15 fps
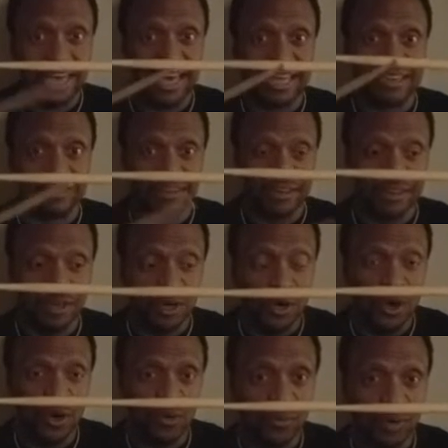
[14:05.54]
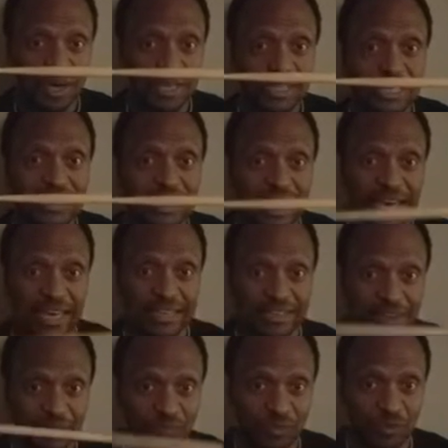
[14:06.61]
and a 1 E and
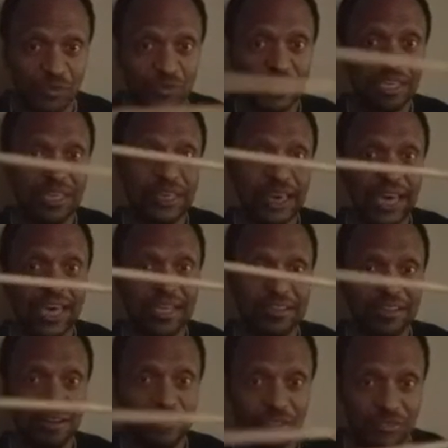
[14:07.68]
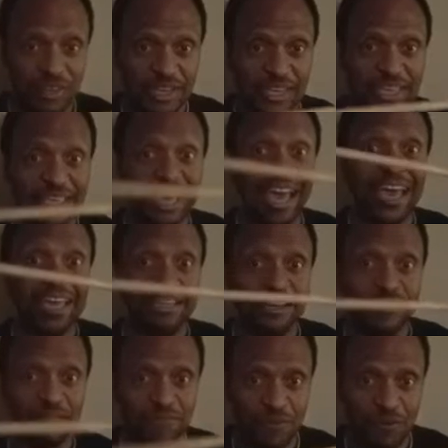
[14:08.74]
a 2 E and a 3 E and a
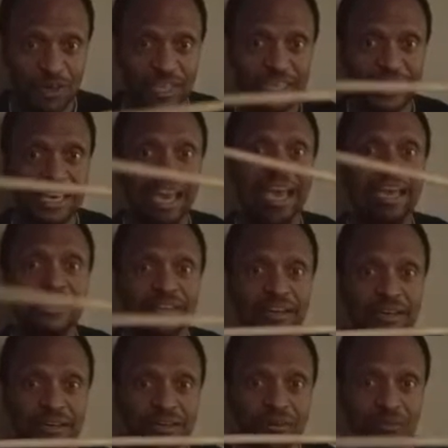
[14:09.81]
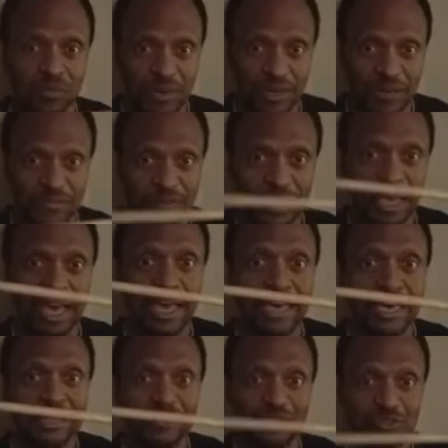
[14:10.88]
4 E and a 1
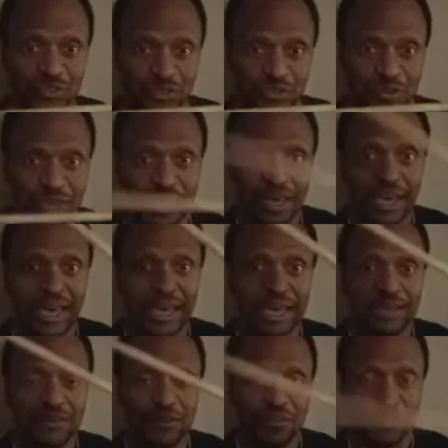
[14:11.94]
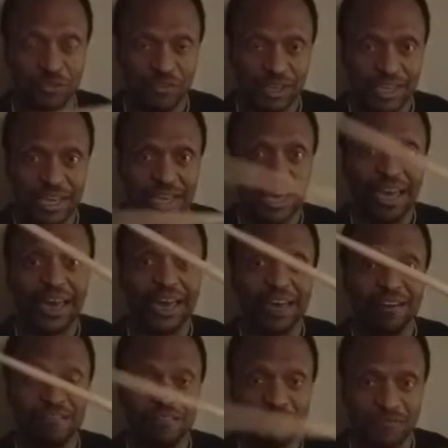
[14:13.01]
and 2 and 3 and
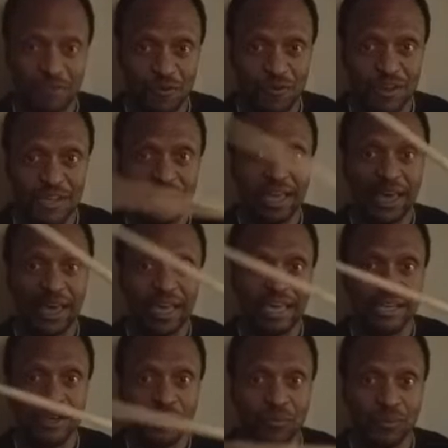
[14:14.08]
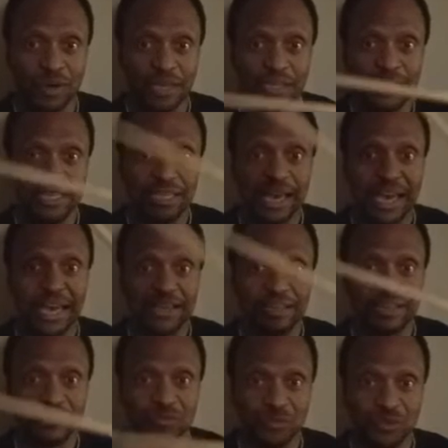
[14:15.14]
4 and 1 E and
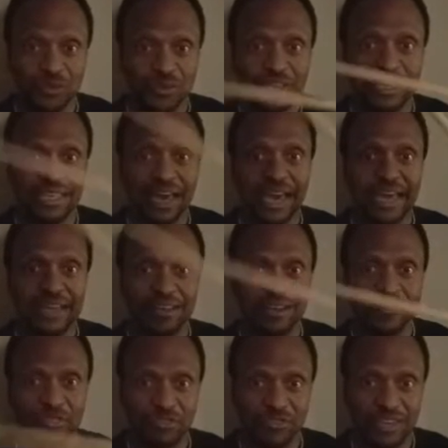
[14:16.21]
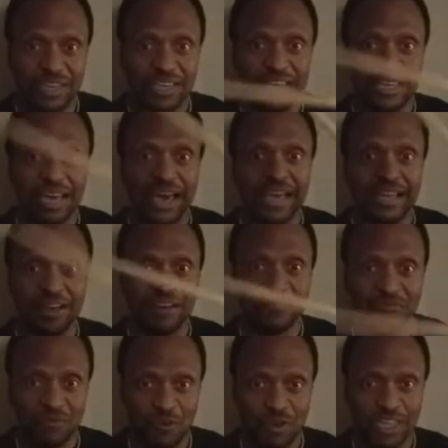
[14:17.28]
a 2 E and a 3 E and
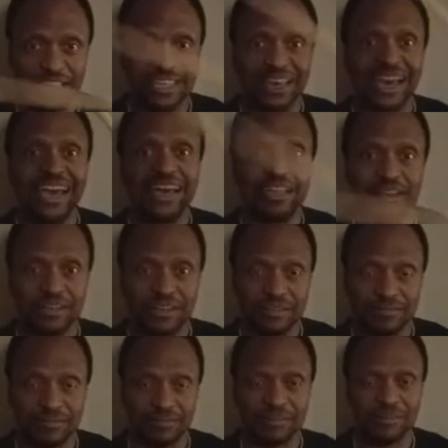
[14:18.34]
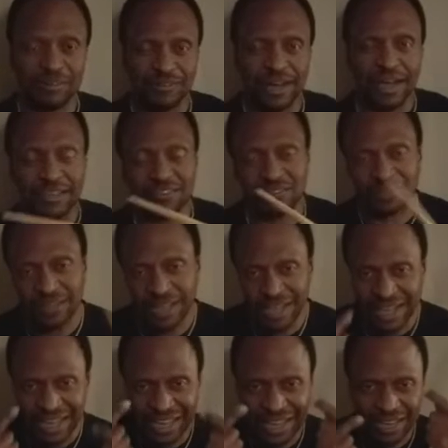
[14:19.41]
a 4 E and a. All right, I just
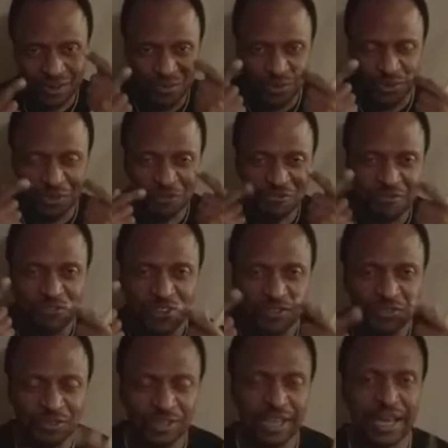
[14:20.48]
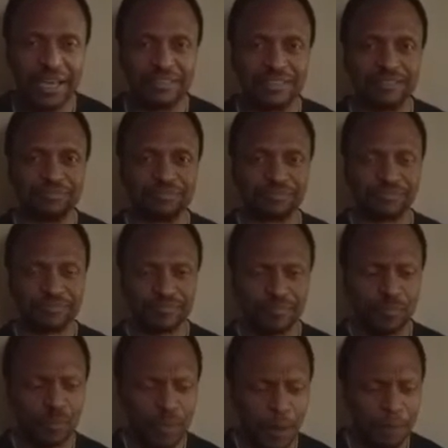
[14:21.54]
kind of want you to visualize it.
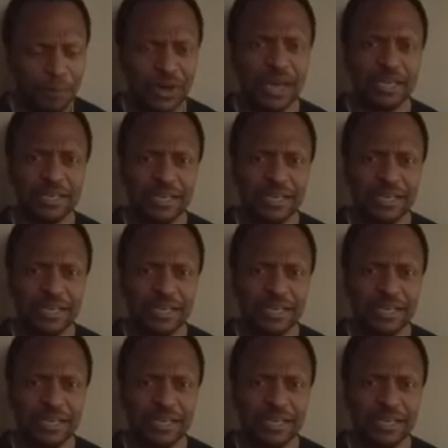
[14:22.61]
But